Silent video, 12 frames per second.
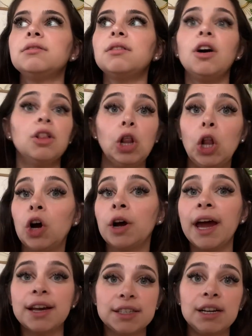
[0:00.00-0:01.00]
a
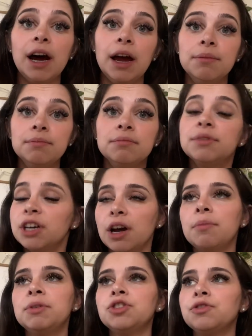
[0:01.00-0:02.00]
long ass time to
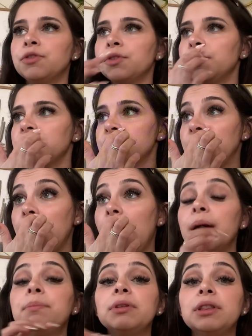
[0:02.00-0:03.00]
come into fruition.
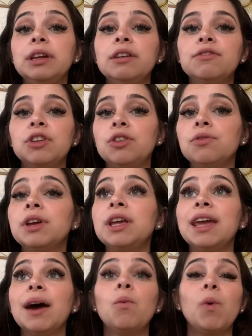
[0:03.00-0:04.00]
I believe that you
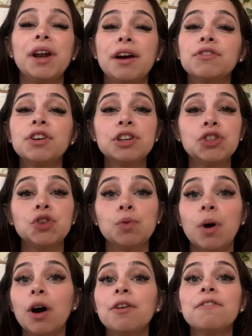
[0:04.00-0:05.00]
can get whatever it is
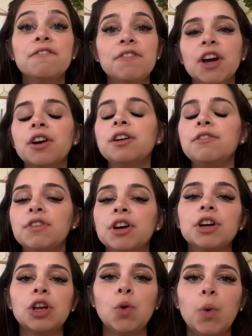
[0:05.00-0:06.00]
you want very,
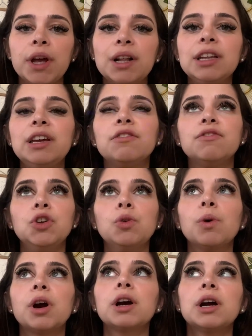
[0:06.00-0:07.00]
very quickly if
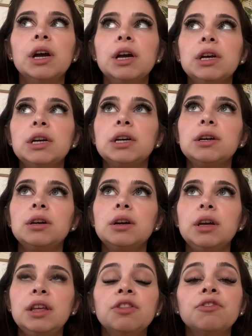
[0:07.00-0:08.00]
you are in the